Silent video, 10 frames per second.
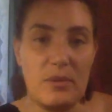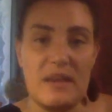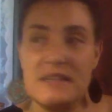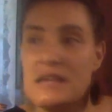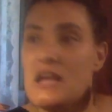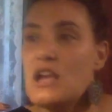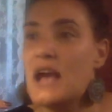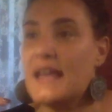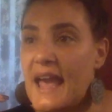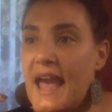Because,
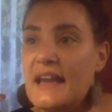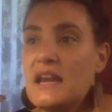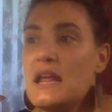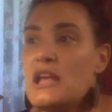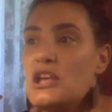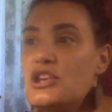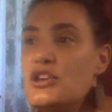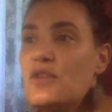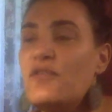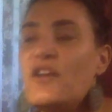again,
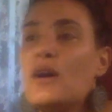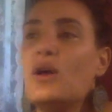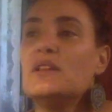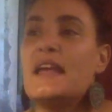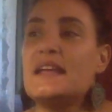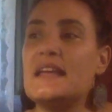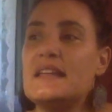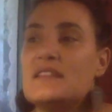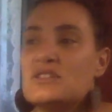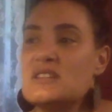you feel like
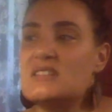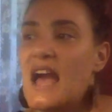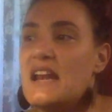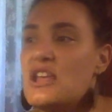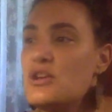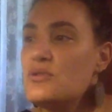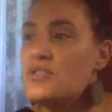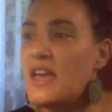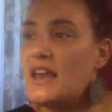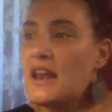there's a side of you
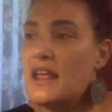that